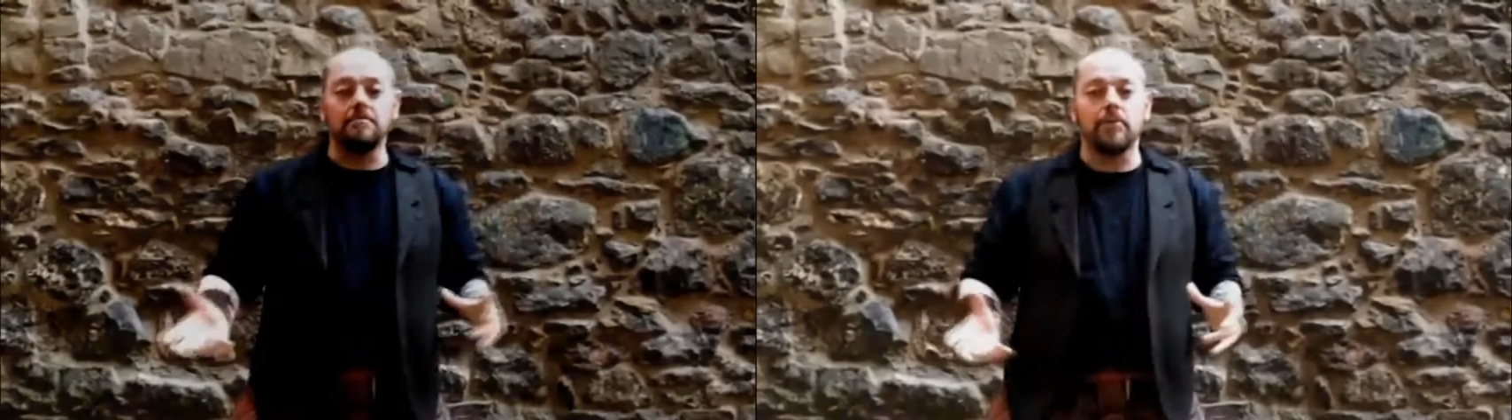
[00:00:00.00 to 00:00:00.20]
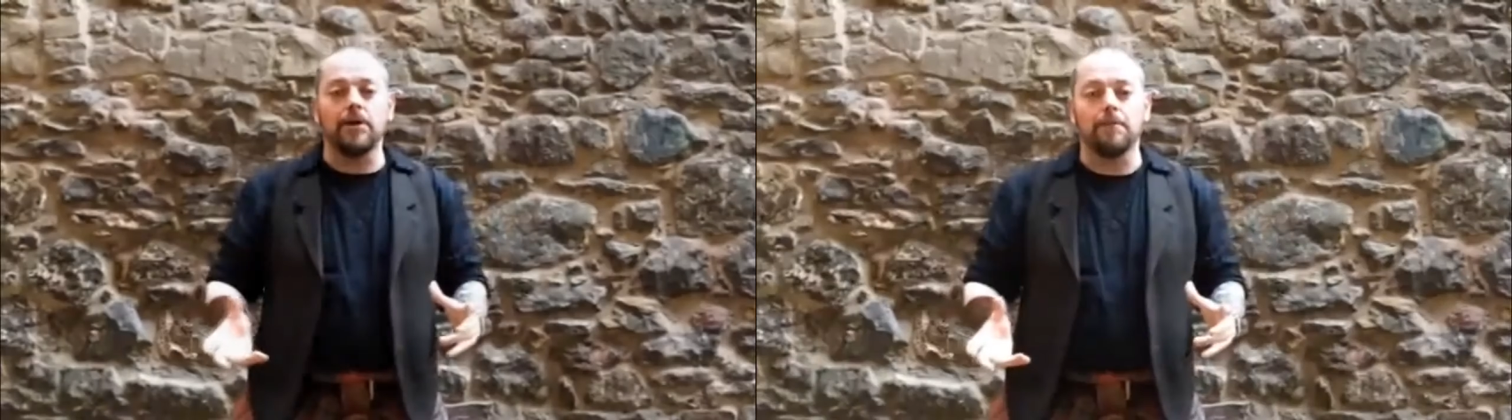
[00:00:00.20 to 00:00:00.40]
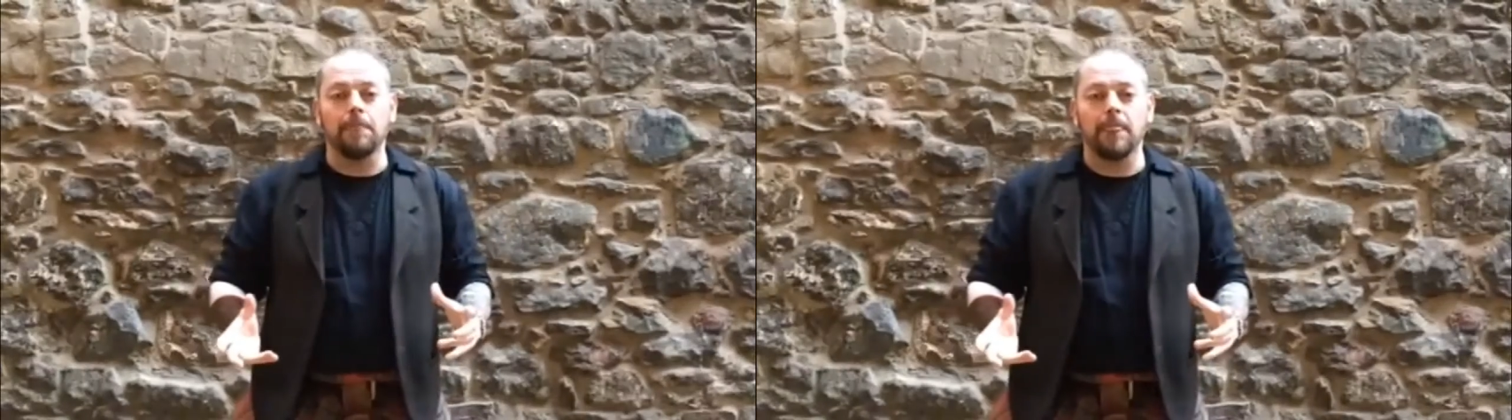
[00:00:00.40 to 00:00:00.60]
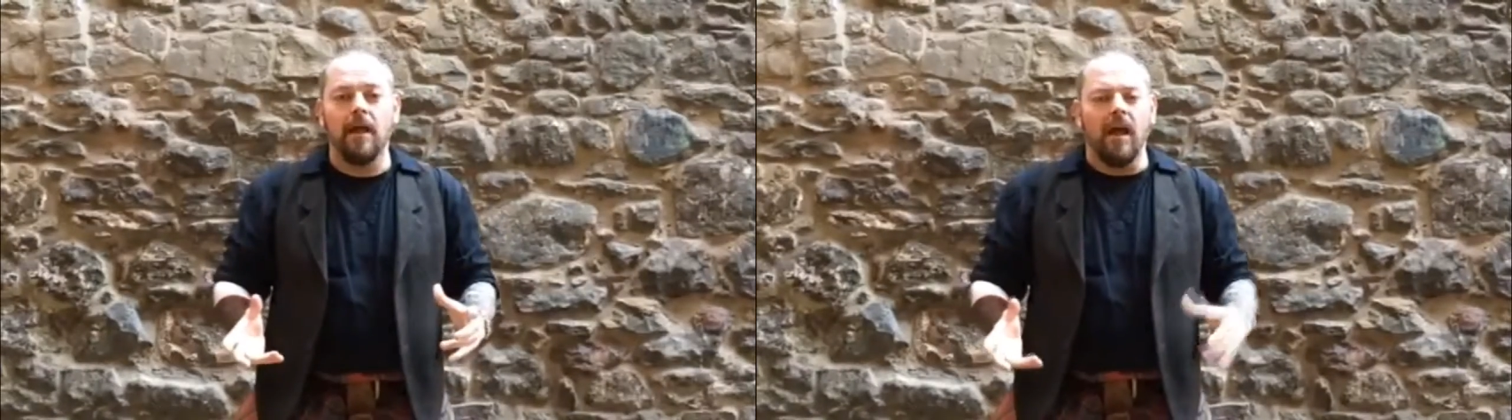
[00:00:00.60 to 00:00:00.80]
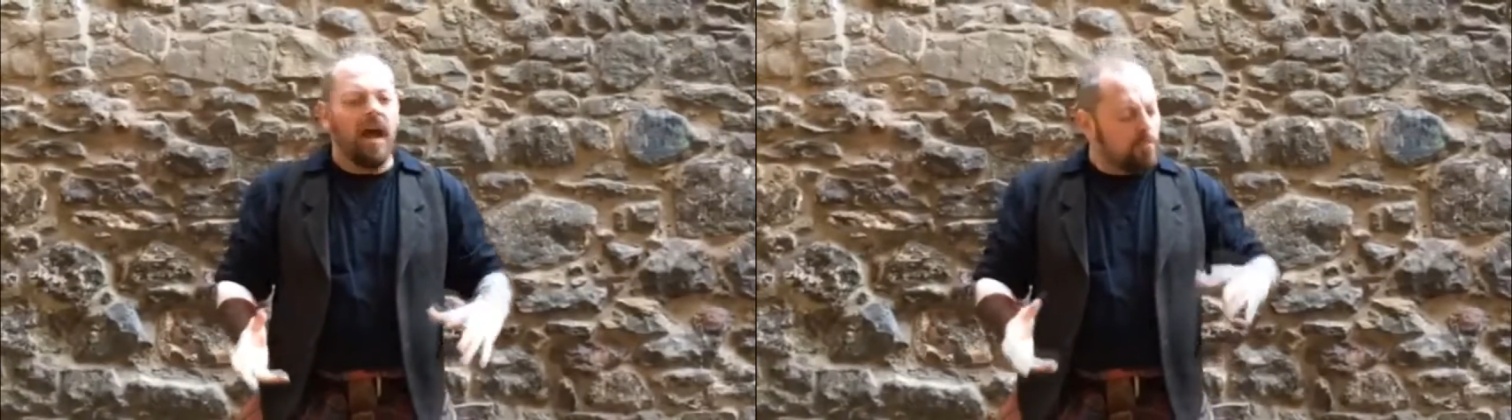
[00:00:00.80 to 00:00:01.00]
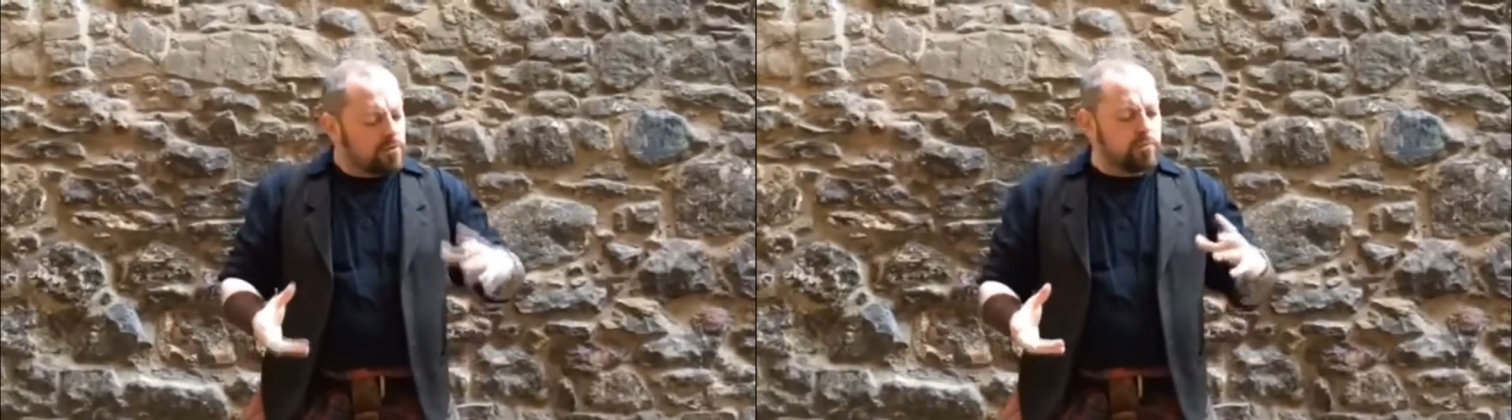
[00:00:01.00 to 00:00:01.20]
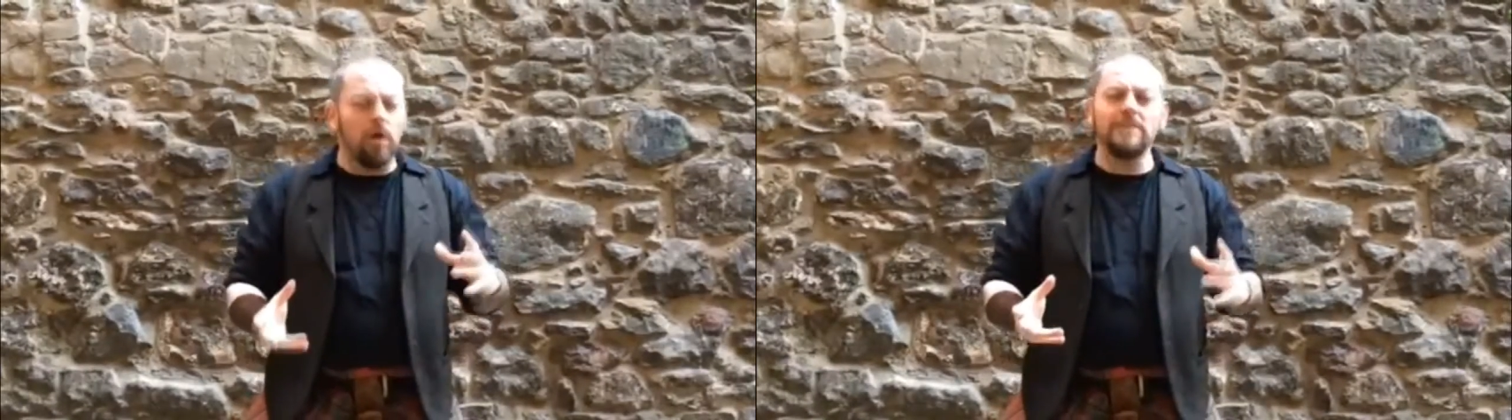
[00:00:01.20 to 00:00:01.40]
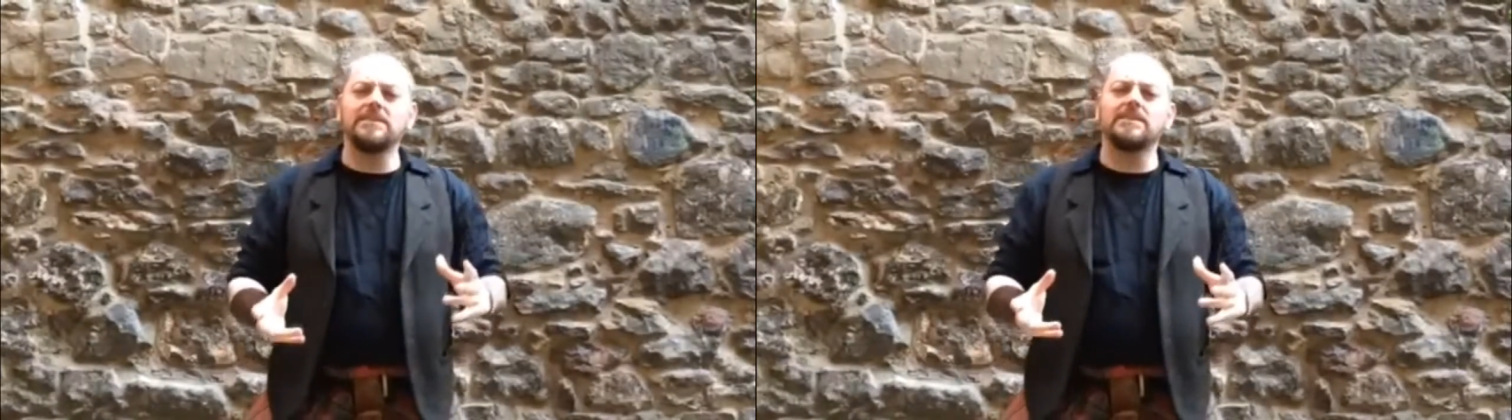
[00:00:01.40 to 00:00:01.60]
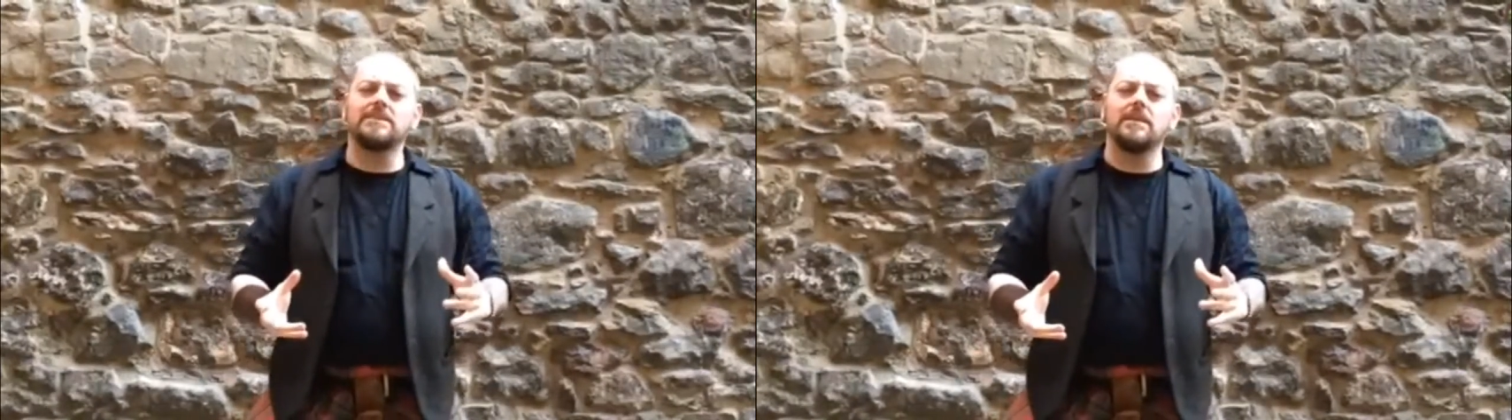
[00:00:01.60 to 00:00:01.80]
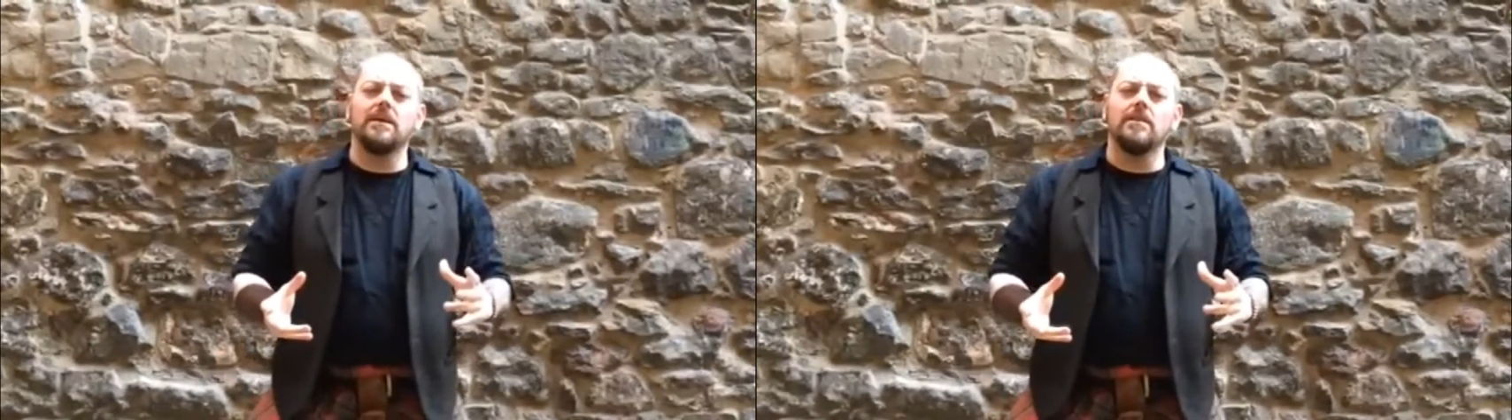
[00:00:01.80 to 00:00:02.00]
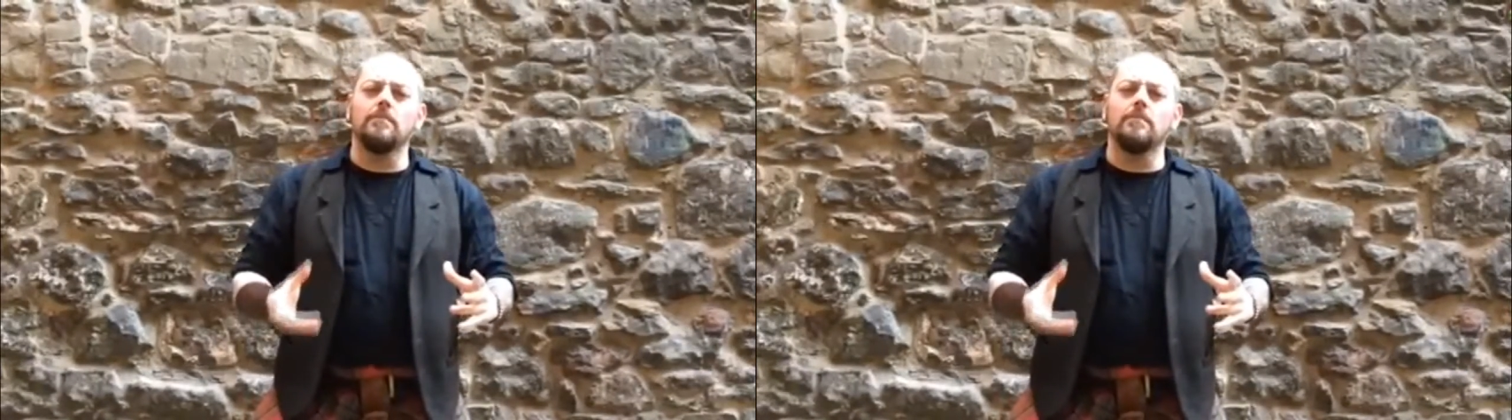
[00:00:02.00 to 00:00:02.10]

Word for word: Edinburgh. It was once